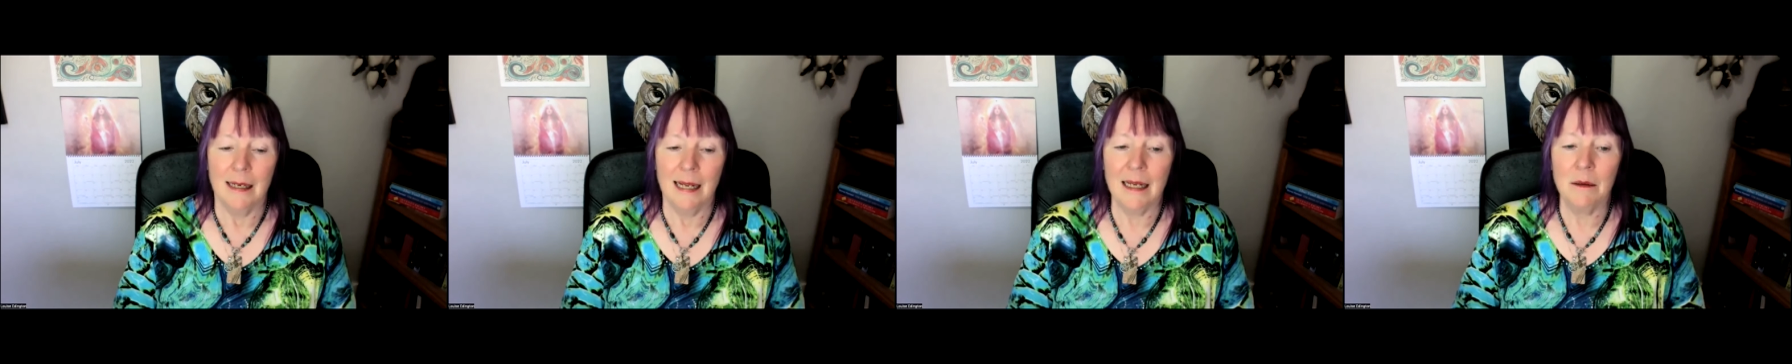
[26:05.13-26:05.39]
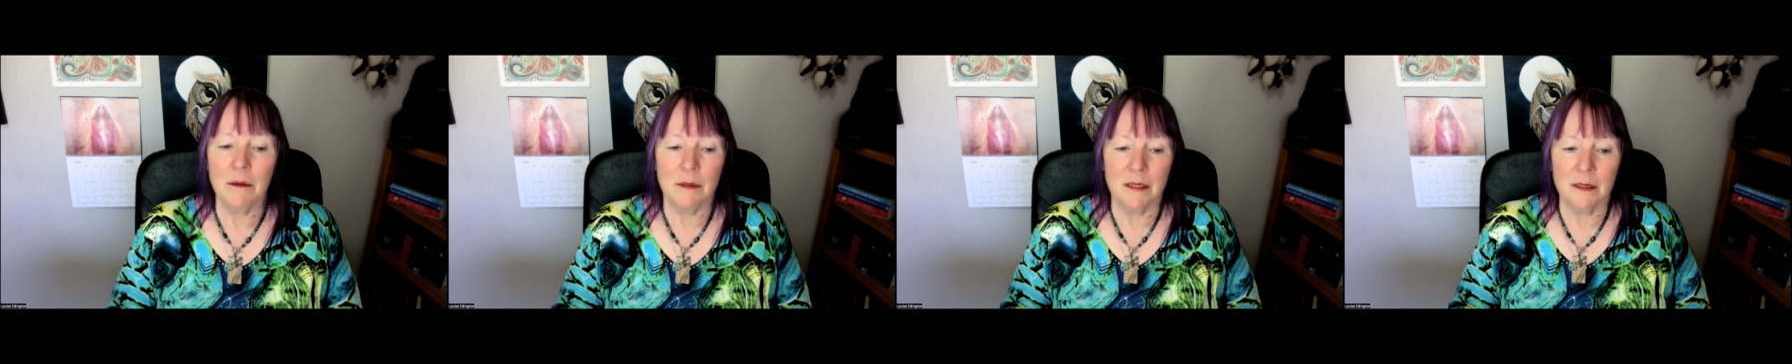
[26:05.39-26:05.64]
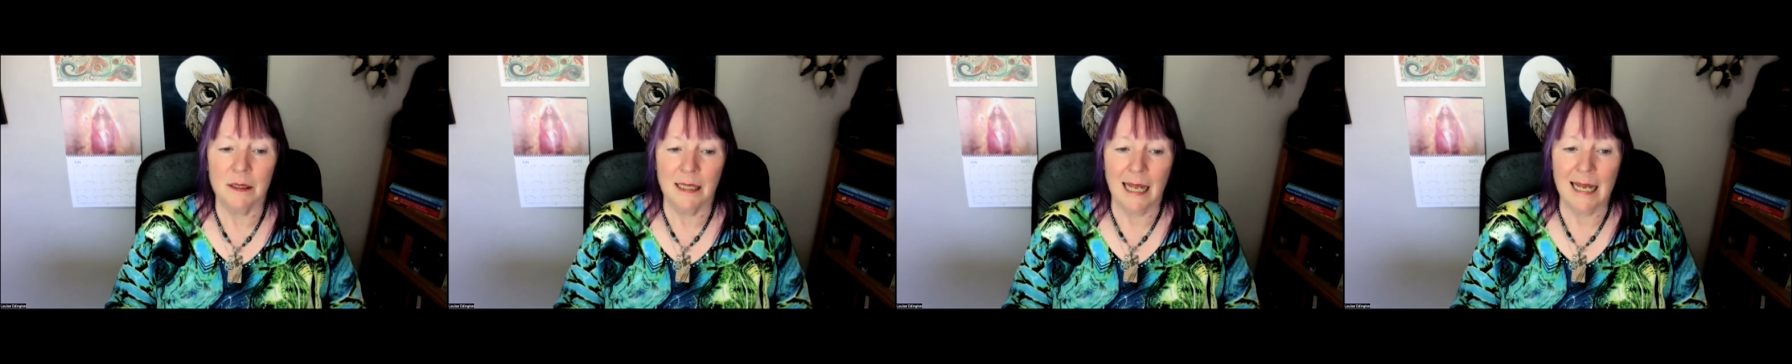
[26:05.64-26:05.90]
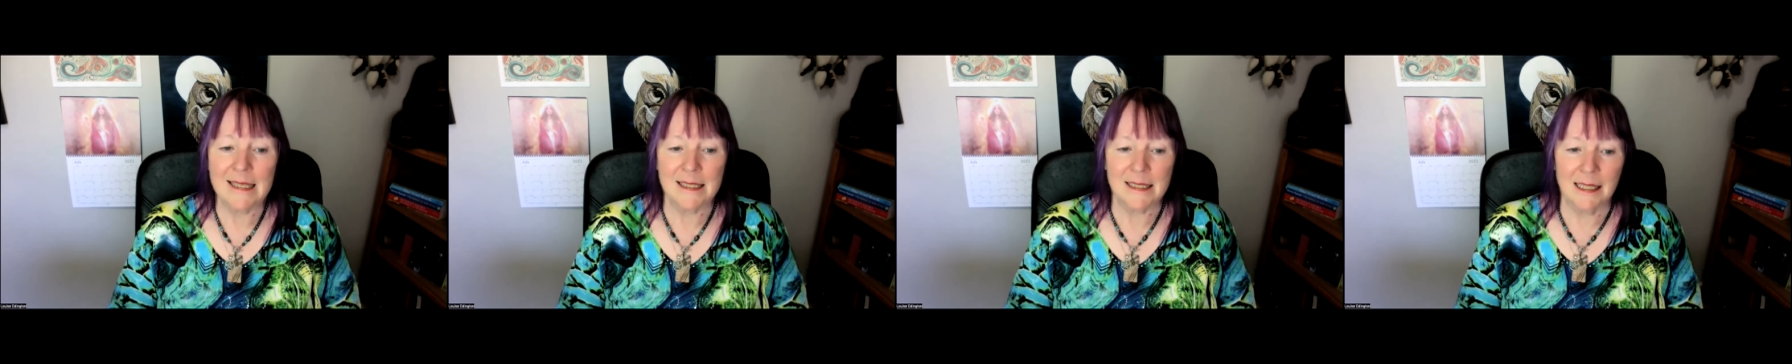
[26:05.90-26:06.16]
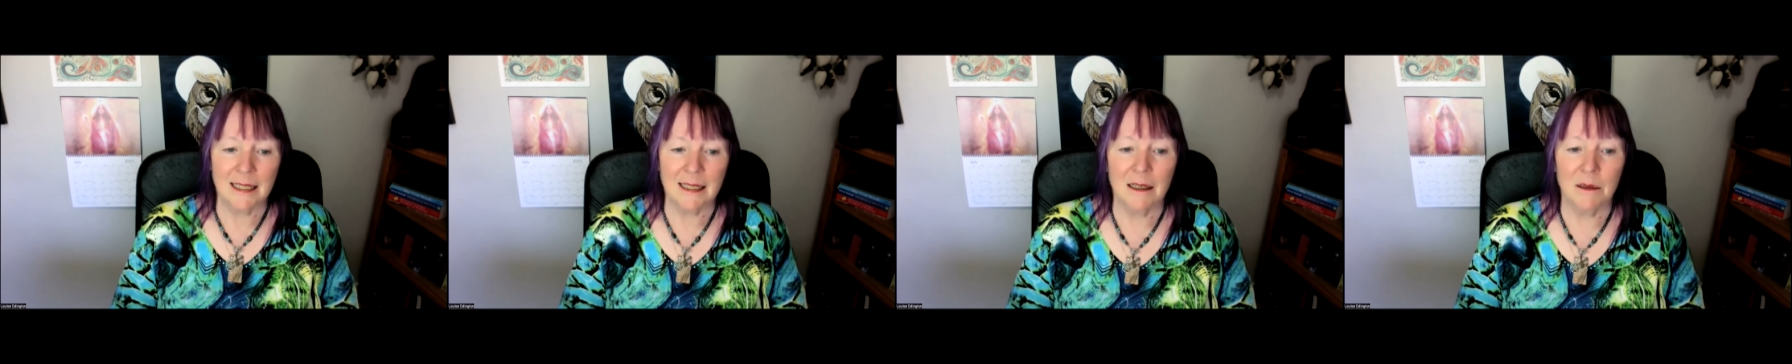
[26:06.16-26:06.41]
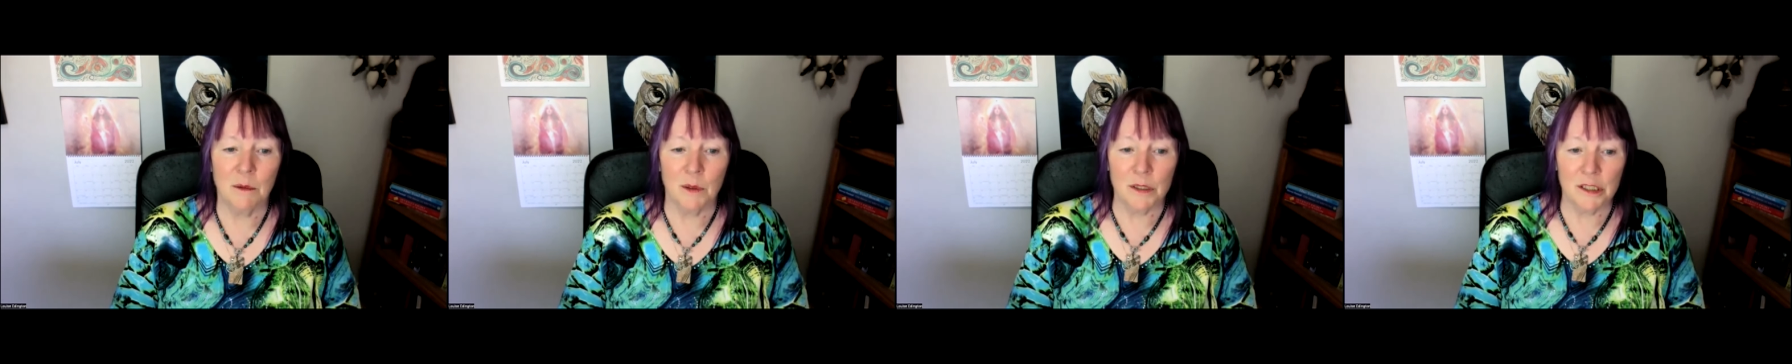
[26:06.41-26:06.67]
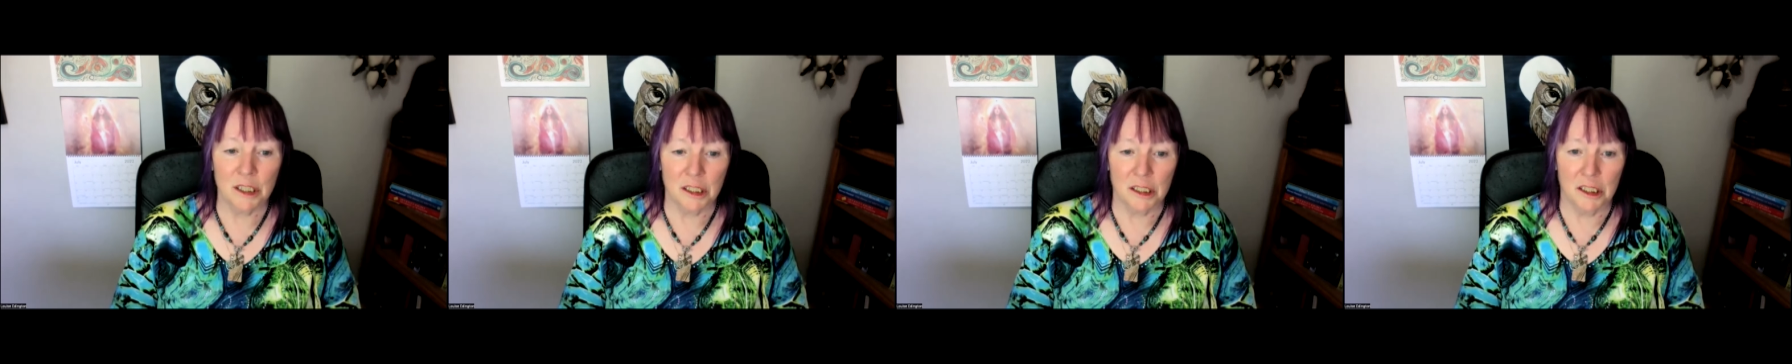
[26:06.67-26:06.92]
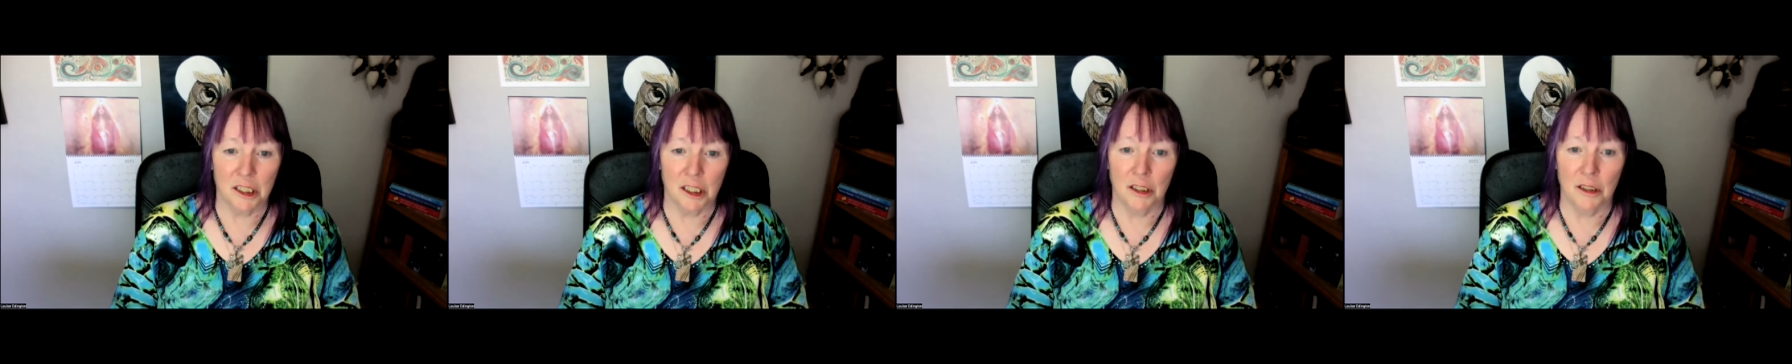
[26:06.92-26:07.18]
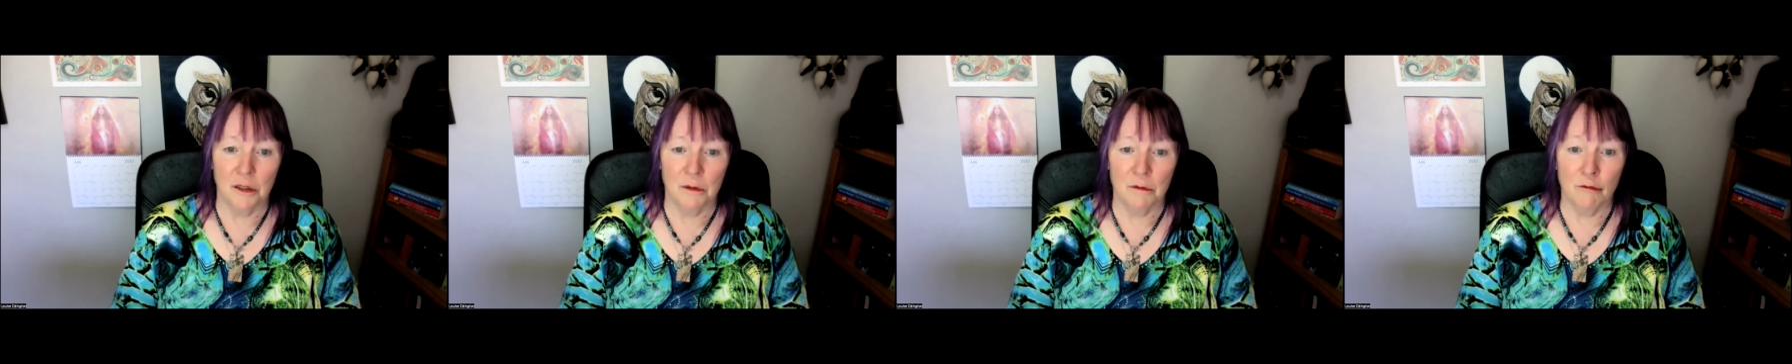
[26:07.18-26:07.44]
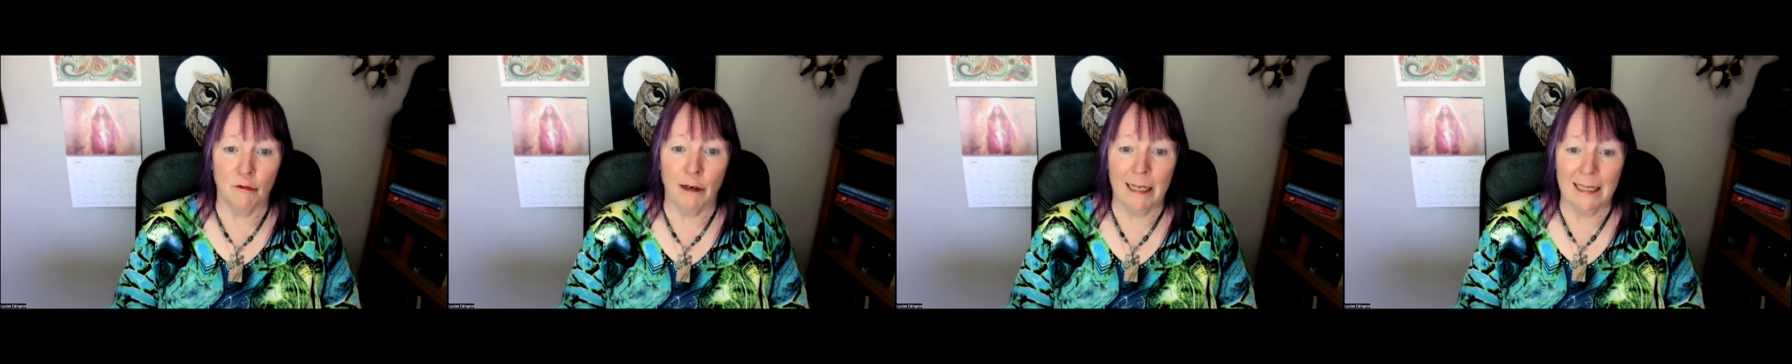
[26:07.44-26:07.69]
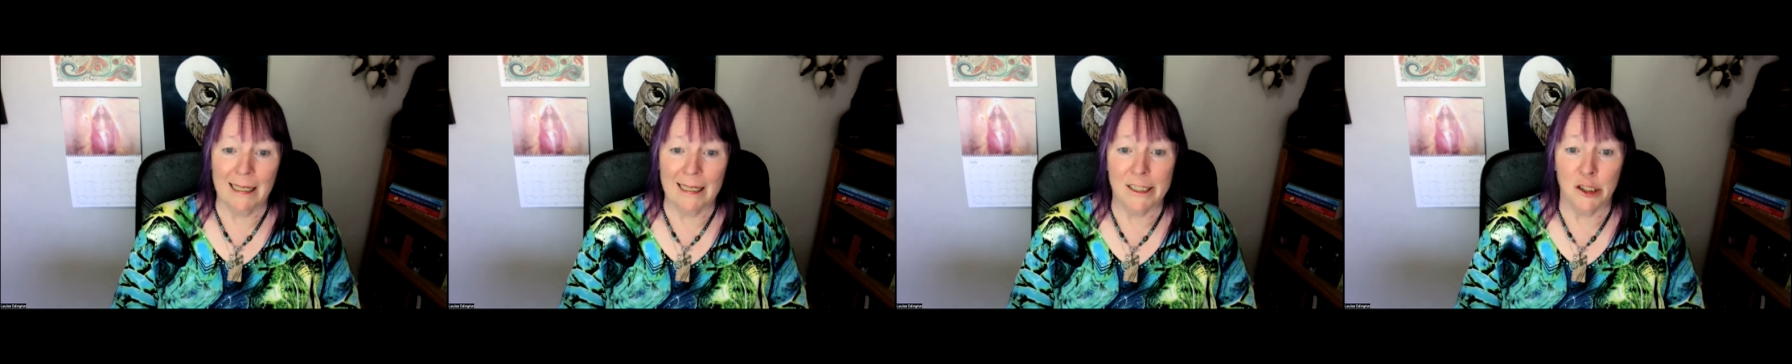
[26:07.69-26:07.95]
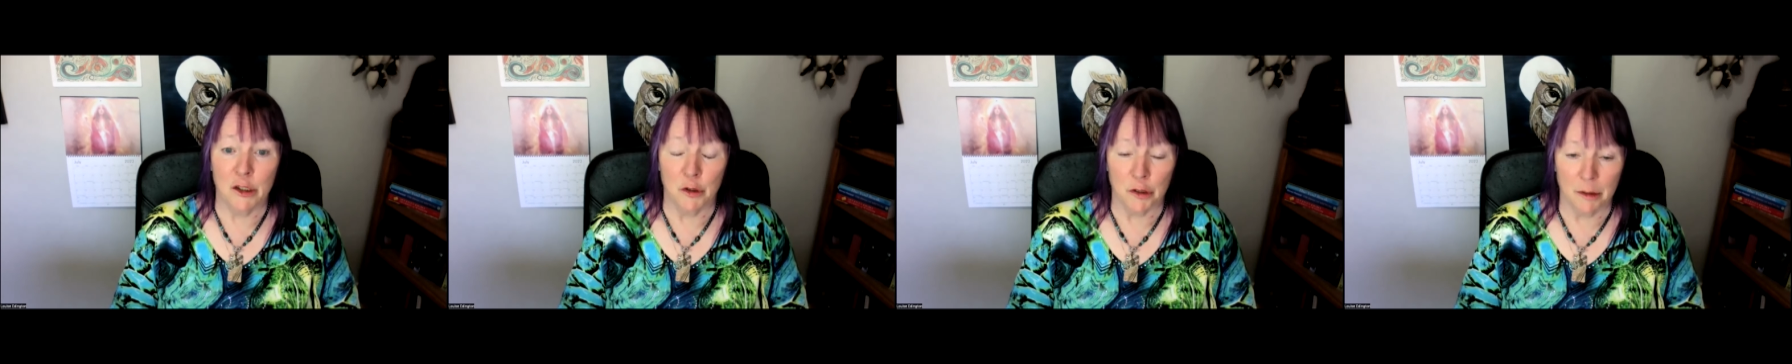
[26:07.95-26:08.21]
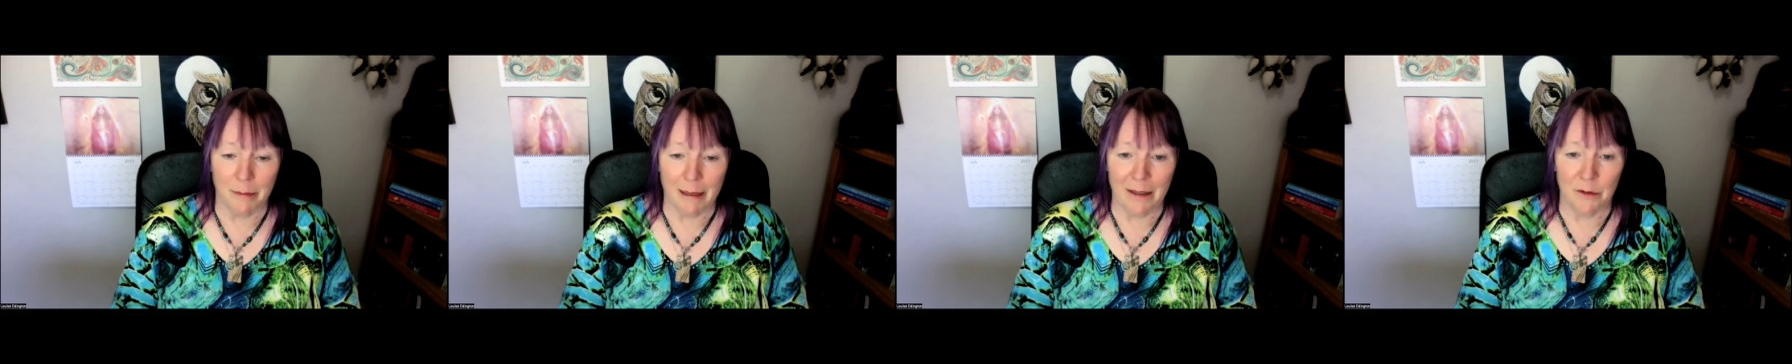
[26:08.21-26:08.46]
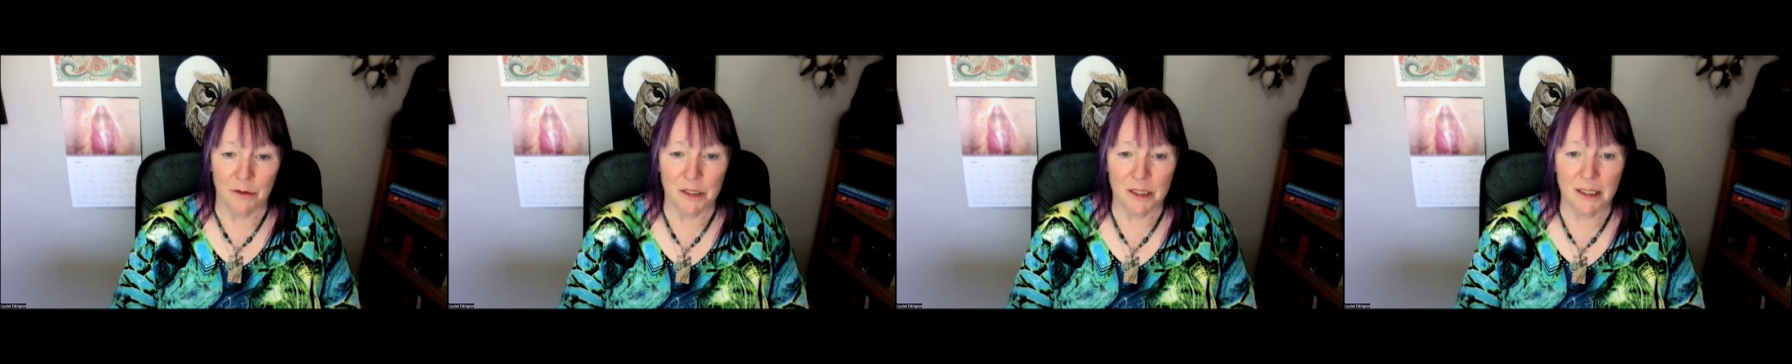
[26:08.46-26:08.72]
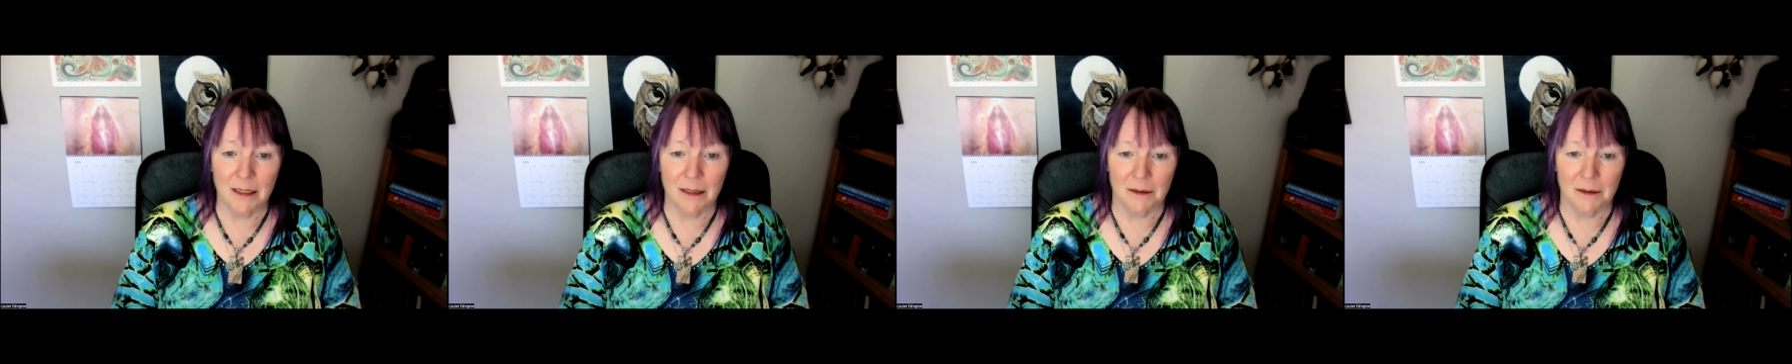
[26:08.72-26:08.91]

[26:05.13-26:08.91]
Now, the last thing I wanted to really talk about,